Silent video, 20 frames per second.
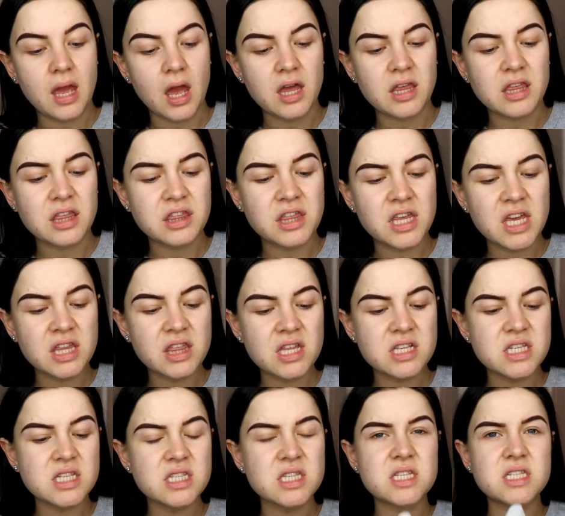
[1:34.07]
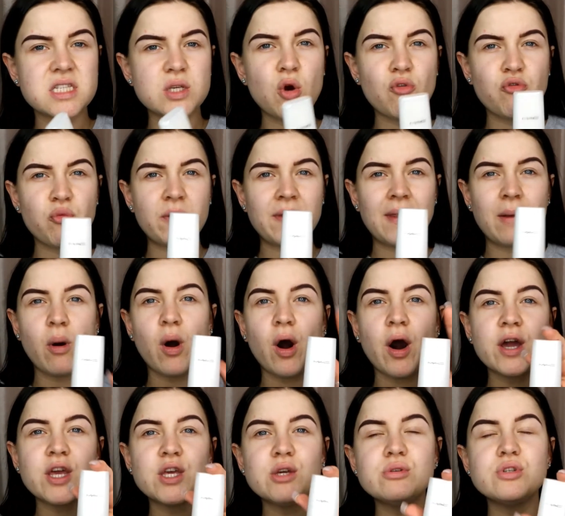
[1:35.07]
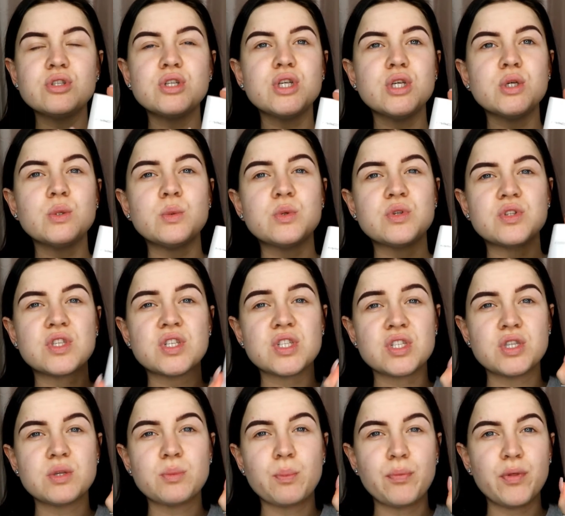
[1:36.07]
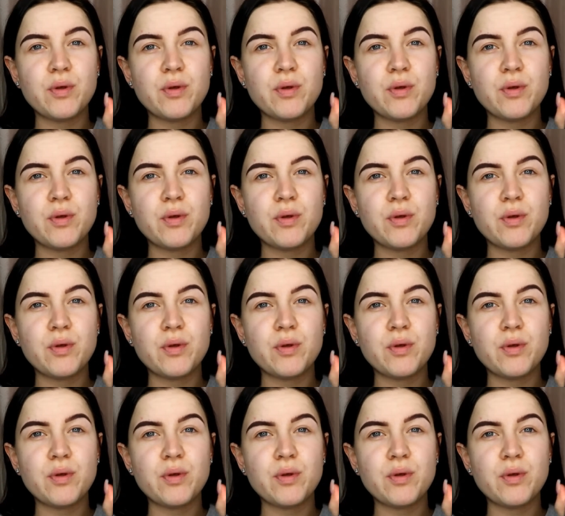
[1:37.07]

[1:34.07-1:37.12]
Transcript: I think this is the silver one. Now I used to use this the,